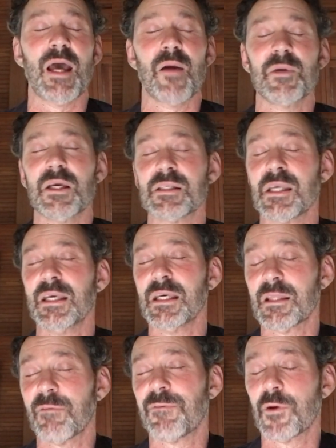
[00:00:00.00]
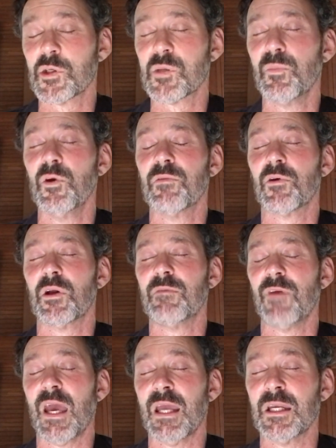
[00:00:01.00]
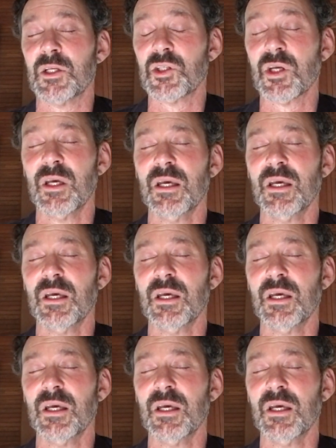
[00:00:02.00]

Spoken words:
because they get the first mover advantage